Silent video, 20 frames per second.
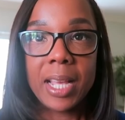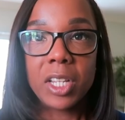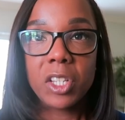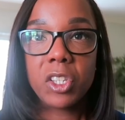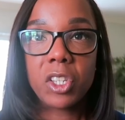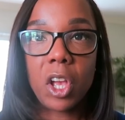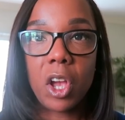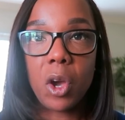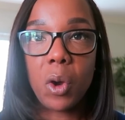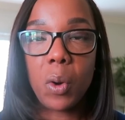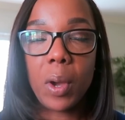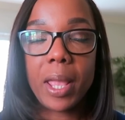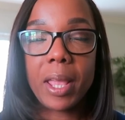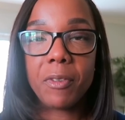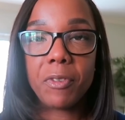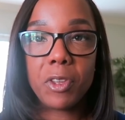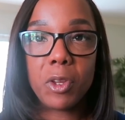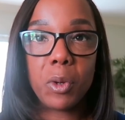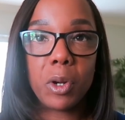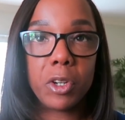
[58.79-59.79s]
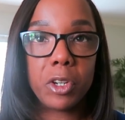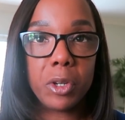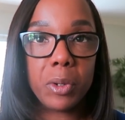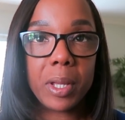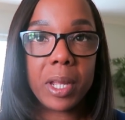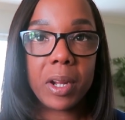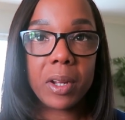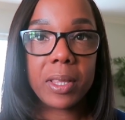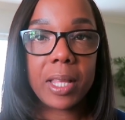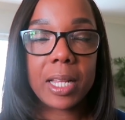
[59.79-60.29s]
So if you are new
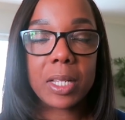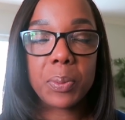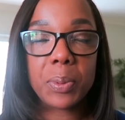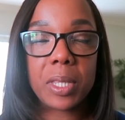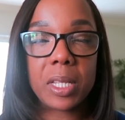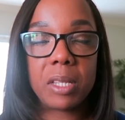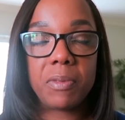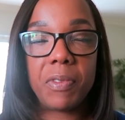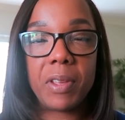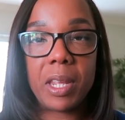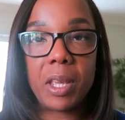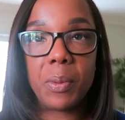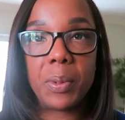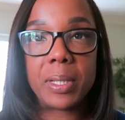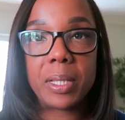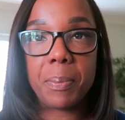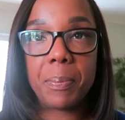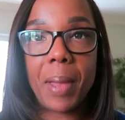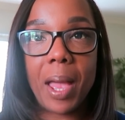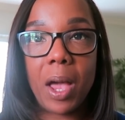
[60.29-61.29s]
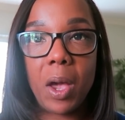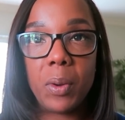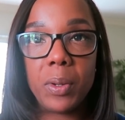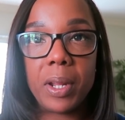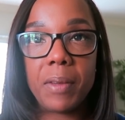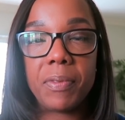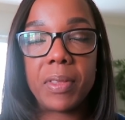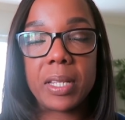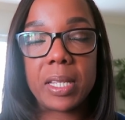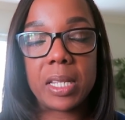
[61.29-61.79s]
here, that's what this video is about.
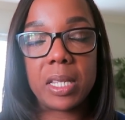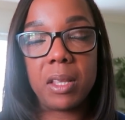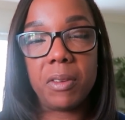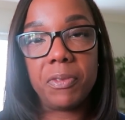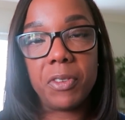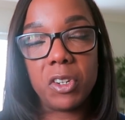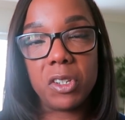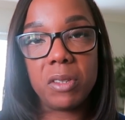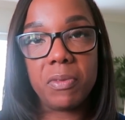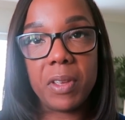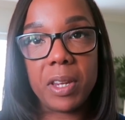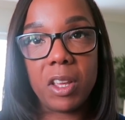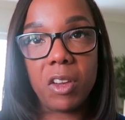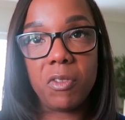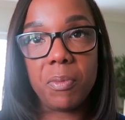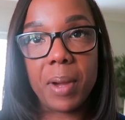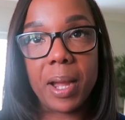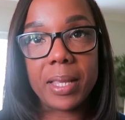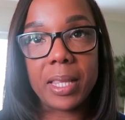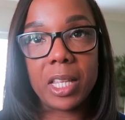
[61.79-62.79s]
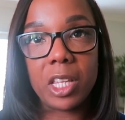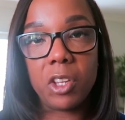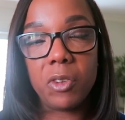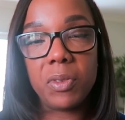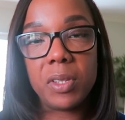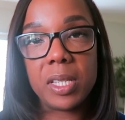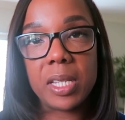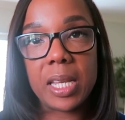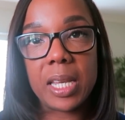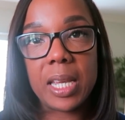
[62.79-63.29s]
If this is the first video of mine that
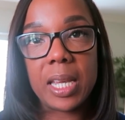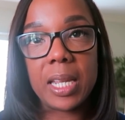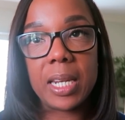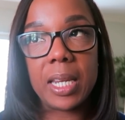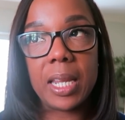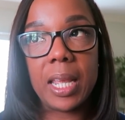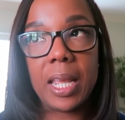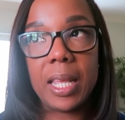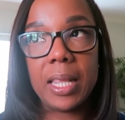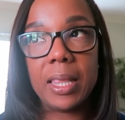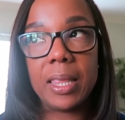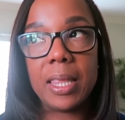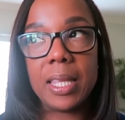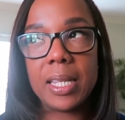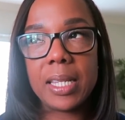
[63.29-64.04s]
you've seen in